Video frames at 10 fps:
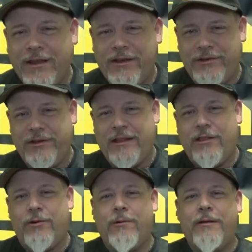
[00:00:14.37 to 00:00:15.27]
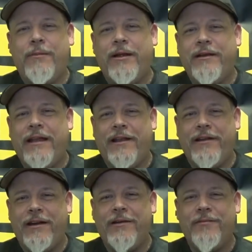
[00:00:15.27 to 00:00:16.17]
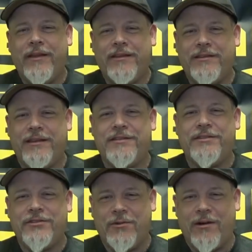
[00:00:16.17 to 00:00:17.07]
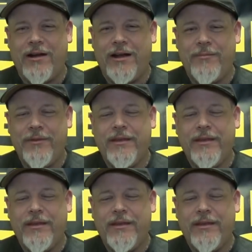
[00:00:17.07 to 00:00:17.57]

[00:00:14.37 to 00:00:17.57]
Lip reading: You see that little red button down there? It says subscribe.